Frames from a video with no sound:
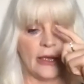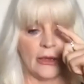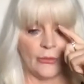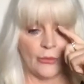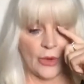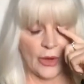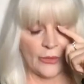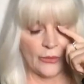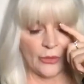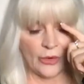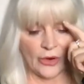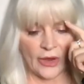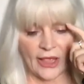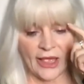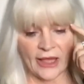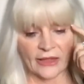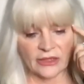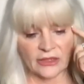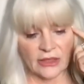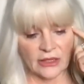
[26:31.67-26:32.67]
when we're
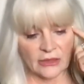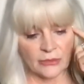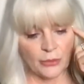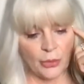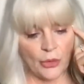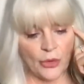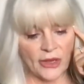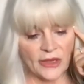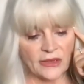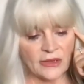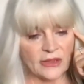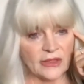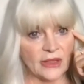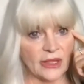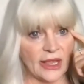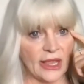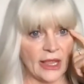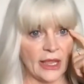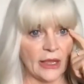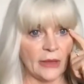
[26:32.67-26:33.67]
at this point in
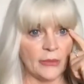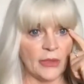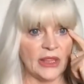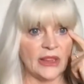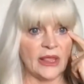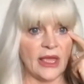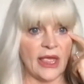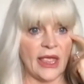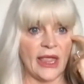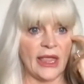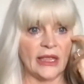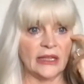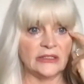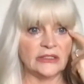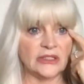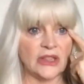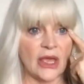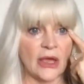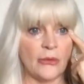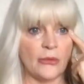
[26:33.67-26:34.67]
the game and the
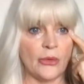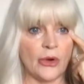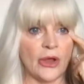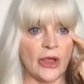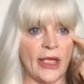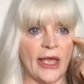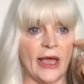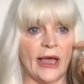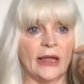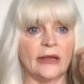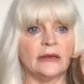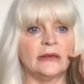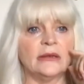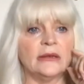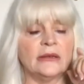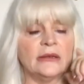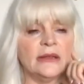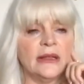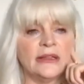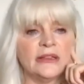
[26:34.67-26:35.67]
age that we're at,
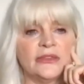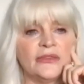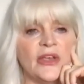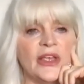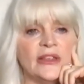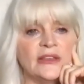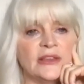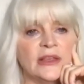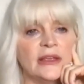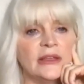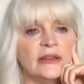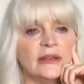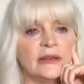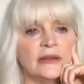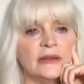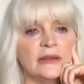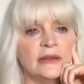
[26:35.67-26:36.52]
let's face it,